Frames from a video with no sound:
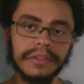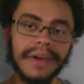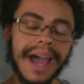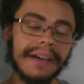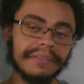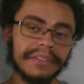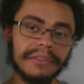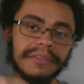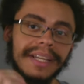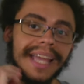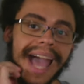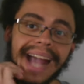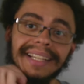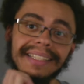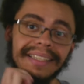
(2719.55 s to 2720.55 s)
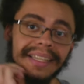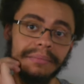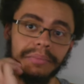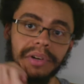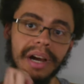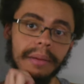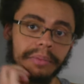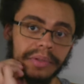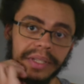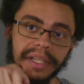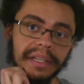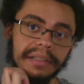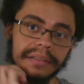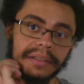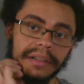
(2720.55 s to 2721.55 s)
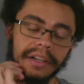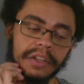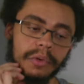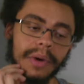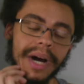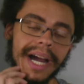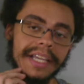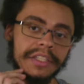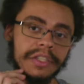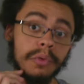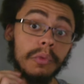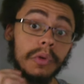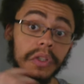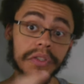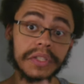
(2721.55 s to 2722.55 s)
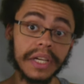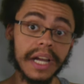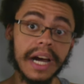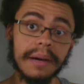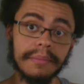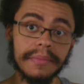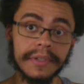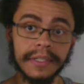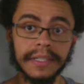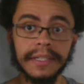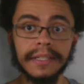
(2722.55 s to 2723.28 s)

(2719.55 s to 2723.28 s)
You have to react to them properly. Otherwise, you will succumb.